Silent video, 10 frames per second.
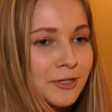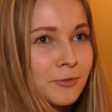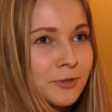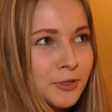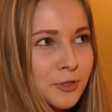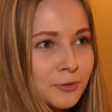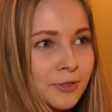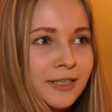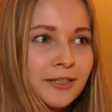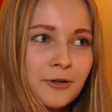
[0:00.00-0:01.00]
I won two
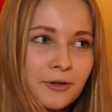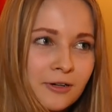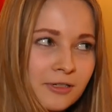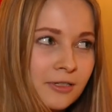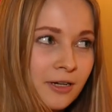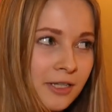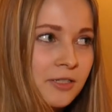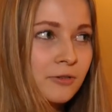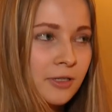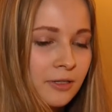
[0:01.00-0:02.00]
little girls
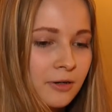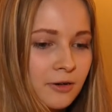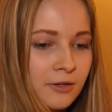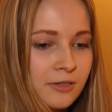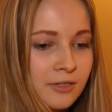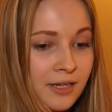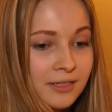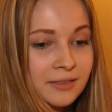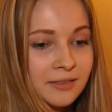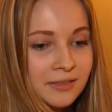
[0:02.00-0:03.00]
against two little girls,
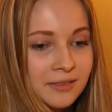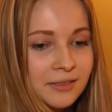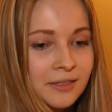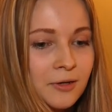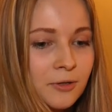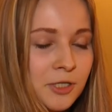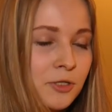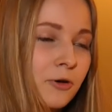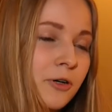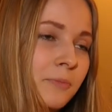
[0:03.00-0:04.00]
and all the
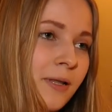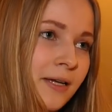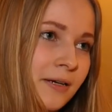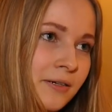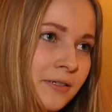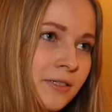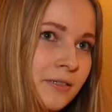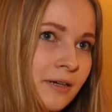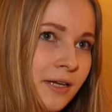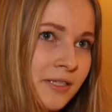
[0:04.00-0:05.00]
stronger
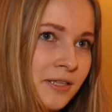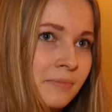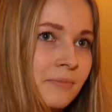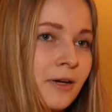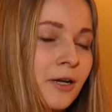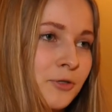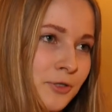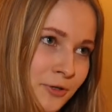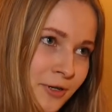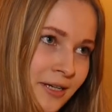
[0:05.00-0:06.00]
players against them I
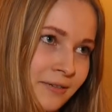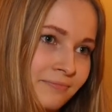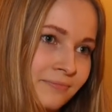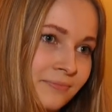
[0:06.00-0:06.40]
lost today.